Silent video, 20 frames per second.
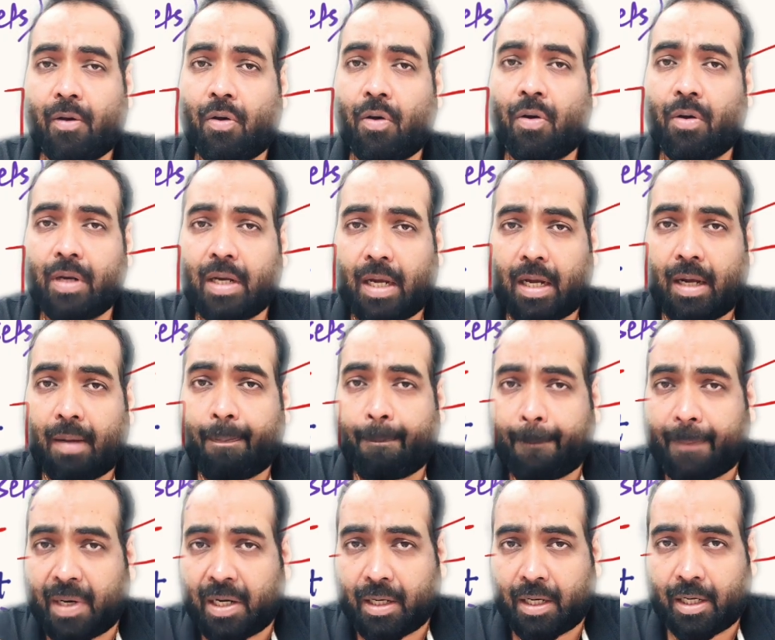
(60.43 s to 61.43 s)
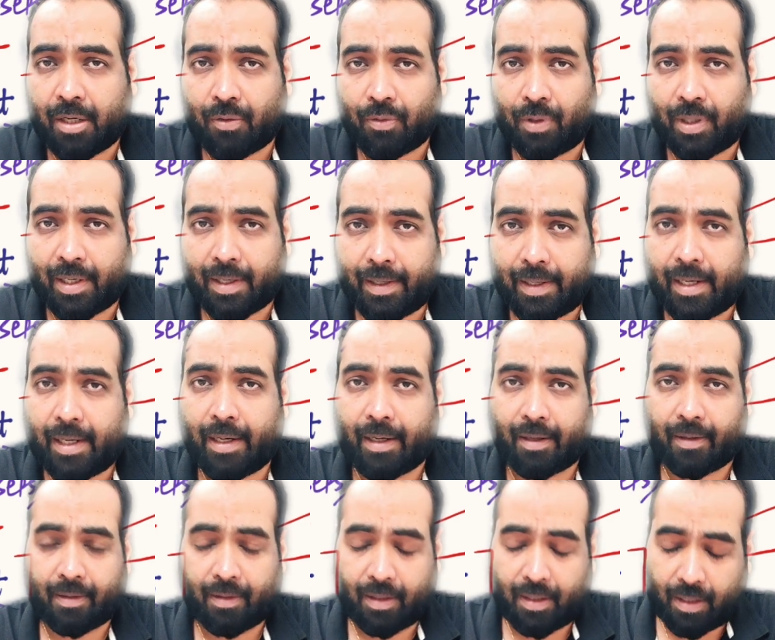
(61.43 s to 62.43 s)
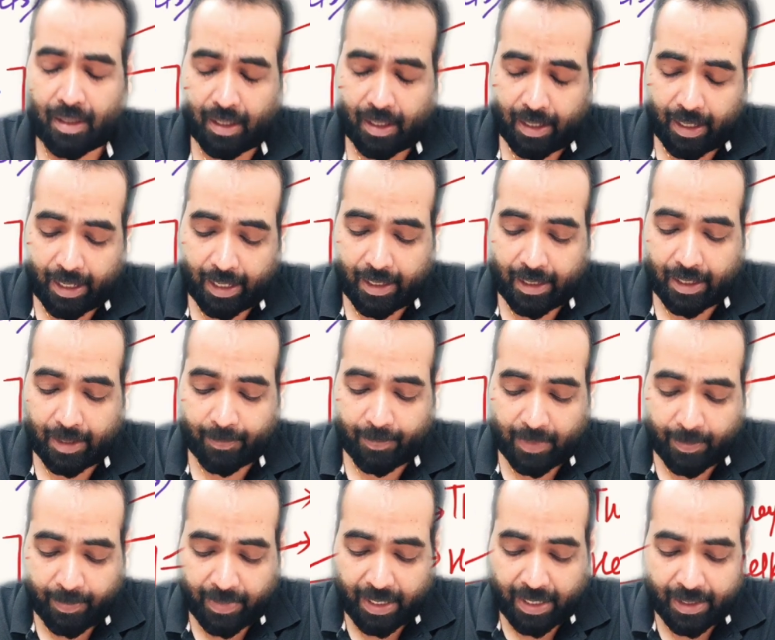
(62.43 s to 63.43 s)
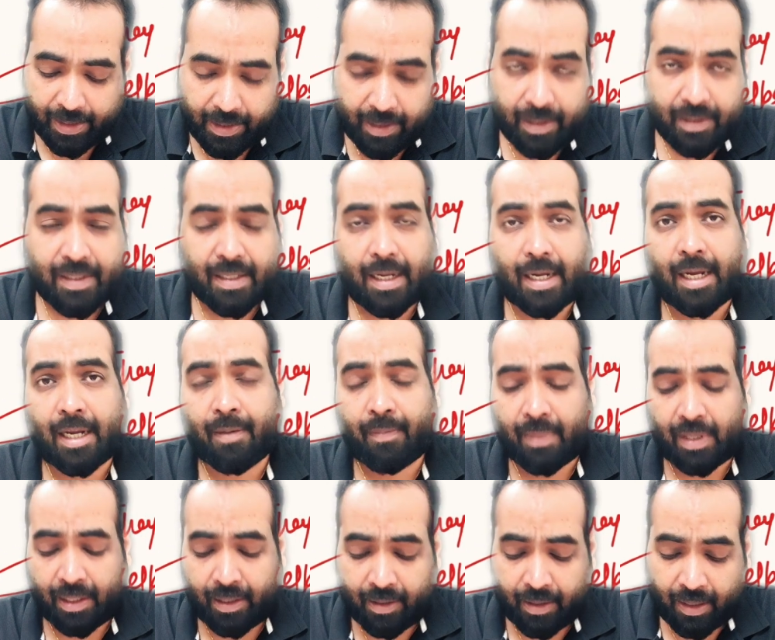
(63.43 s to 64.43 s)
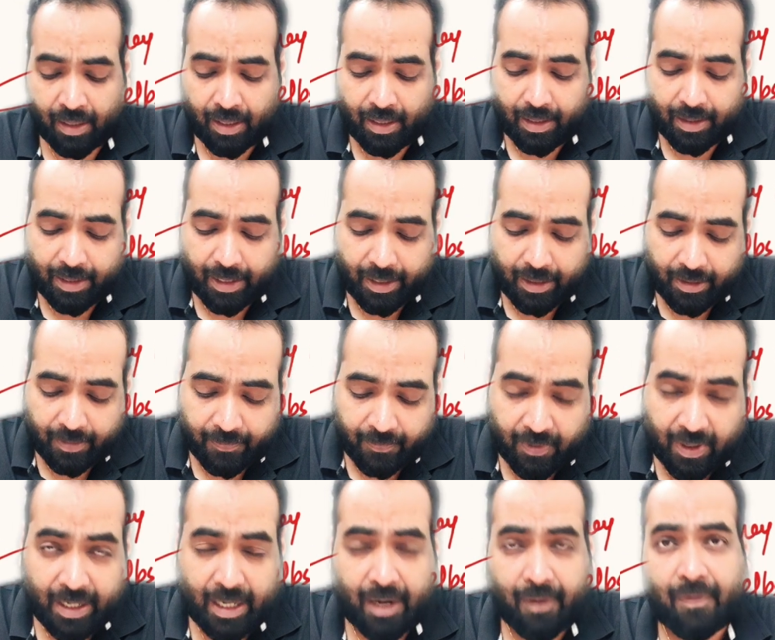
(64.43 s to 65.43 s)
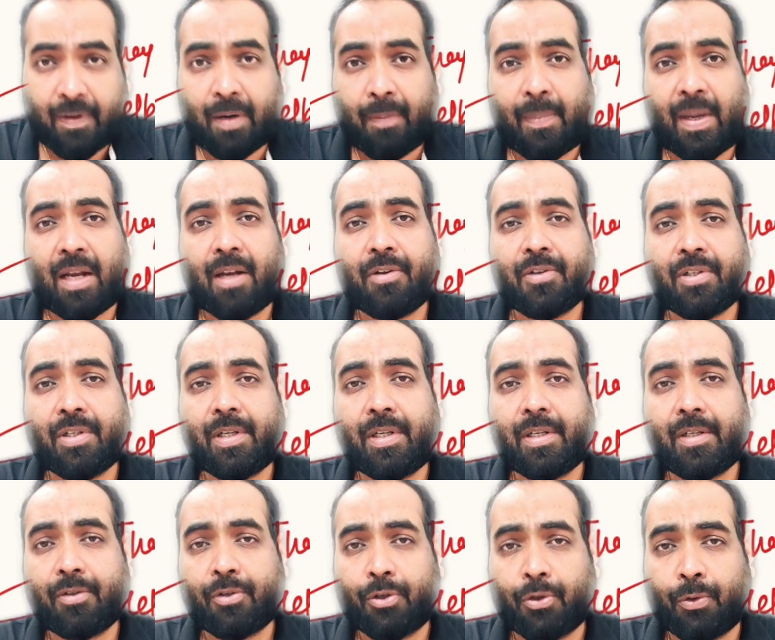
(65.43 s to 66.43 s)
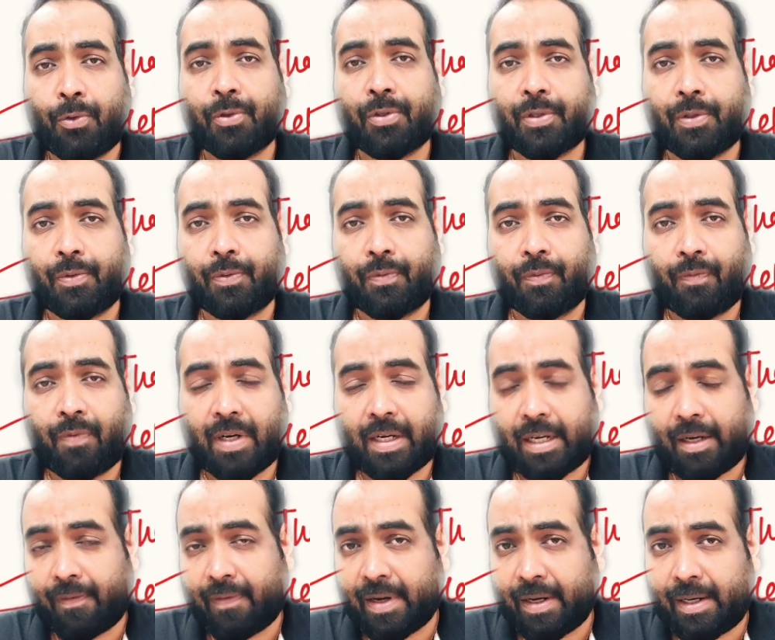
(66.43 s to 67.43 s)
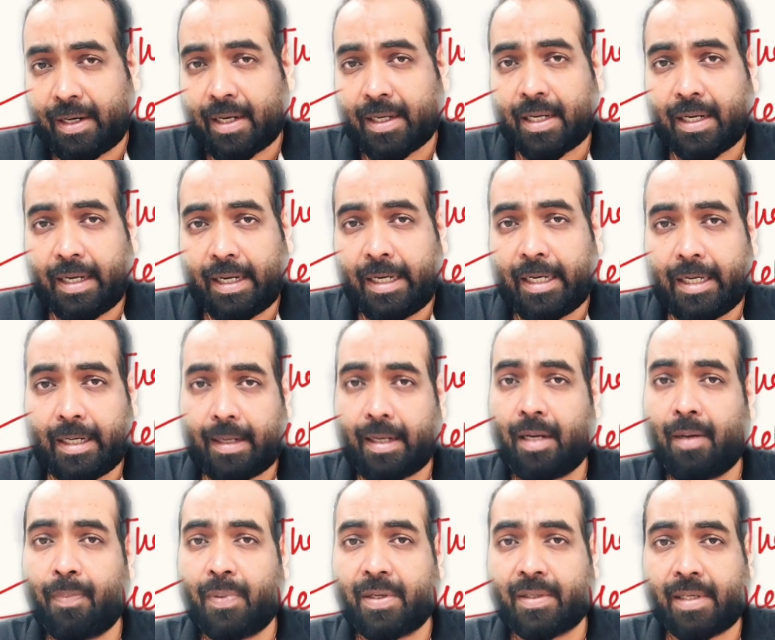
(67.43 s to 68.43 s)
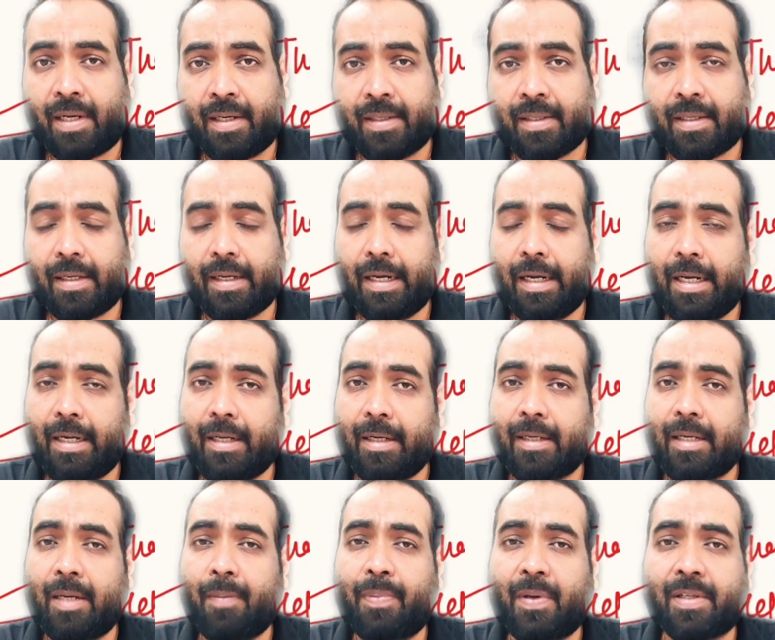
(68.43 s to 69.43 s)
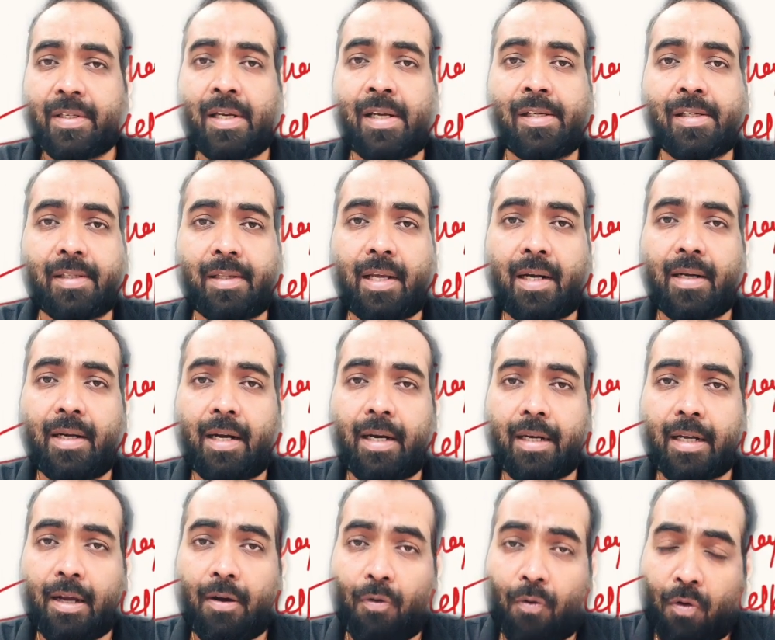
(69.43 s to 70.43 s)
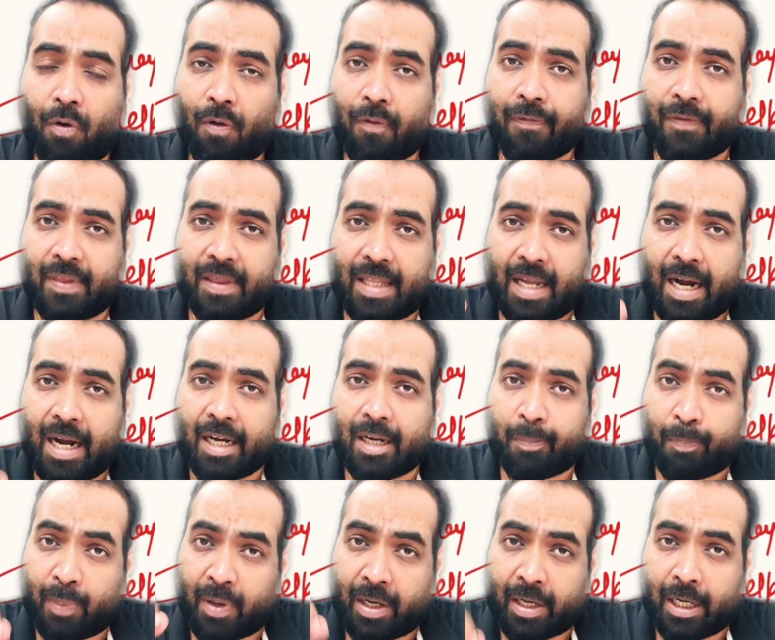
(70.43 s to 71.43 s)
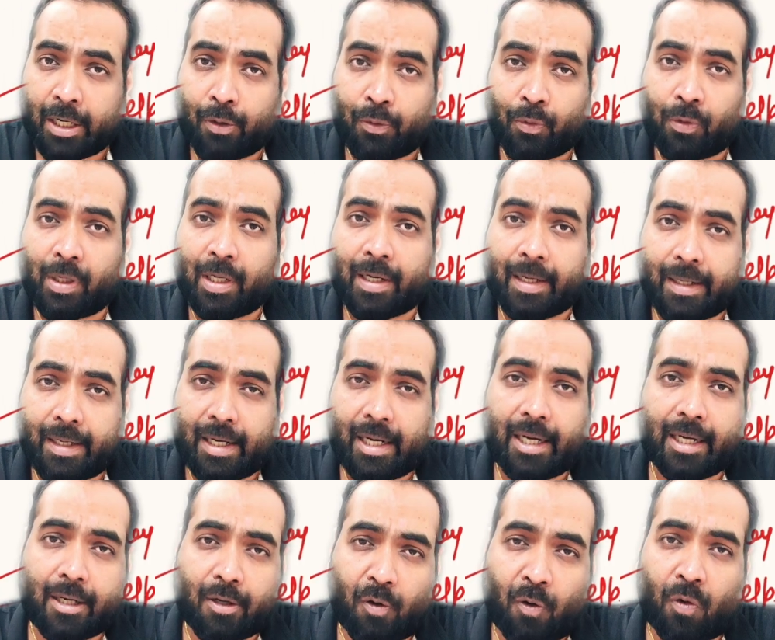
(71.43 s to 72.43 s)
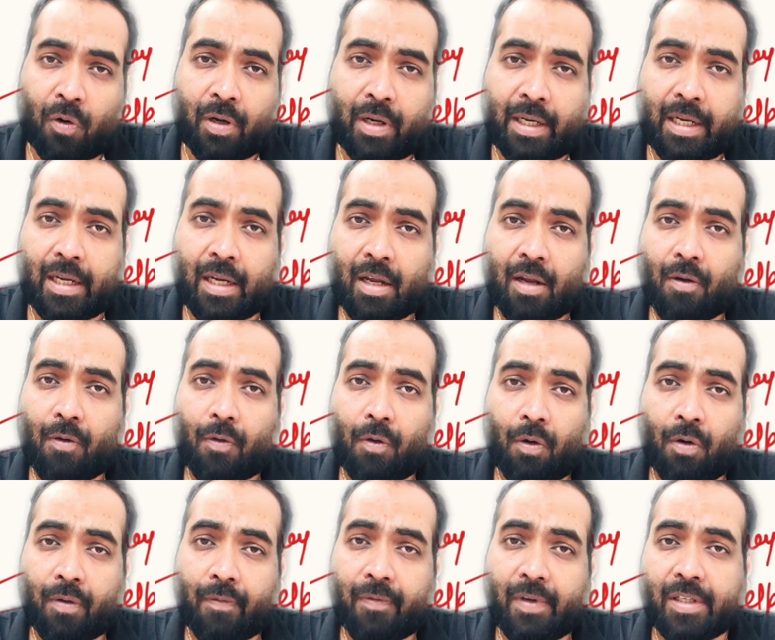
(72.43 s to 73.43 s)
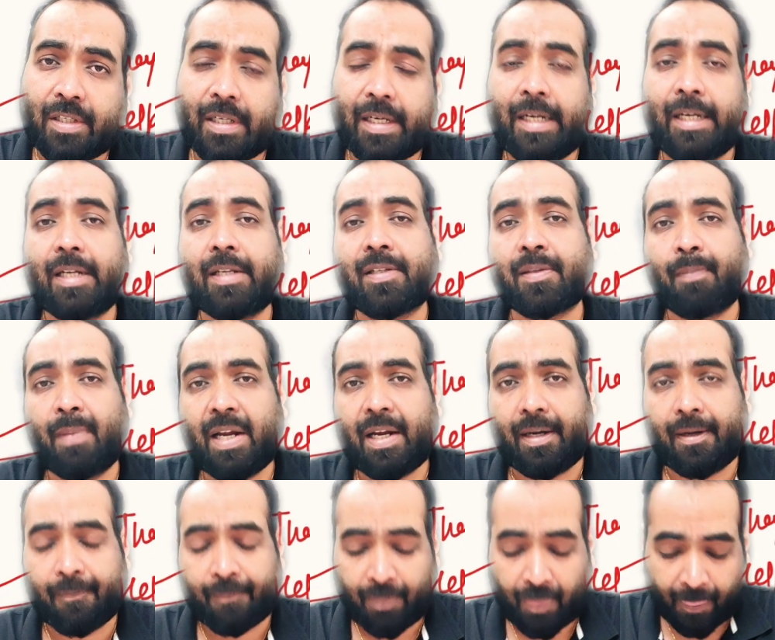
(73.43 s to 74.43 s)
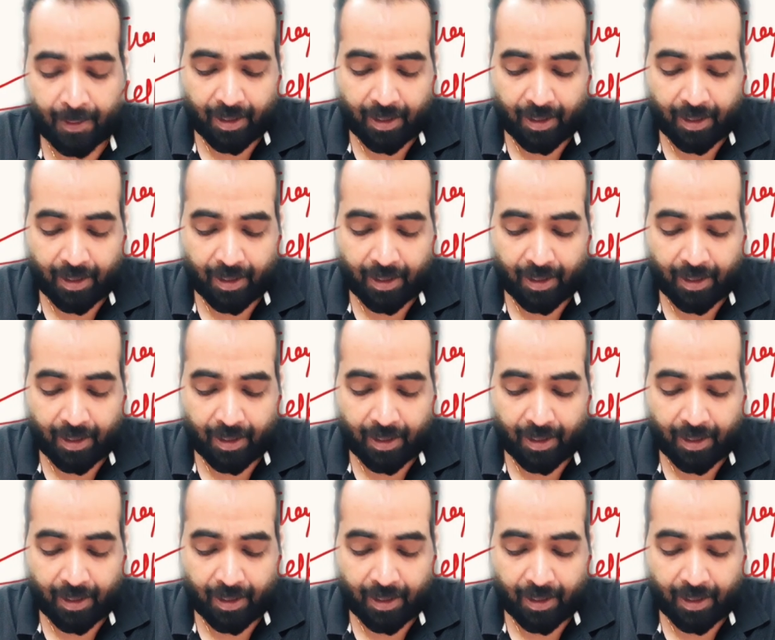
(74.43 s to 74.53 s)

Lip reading: on a particular date, and by this I mean that whatever balance sheet shows you, whatever data it represents the data of that particular date only on which it is made.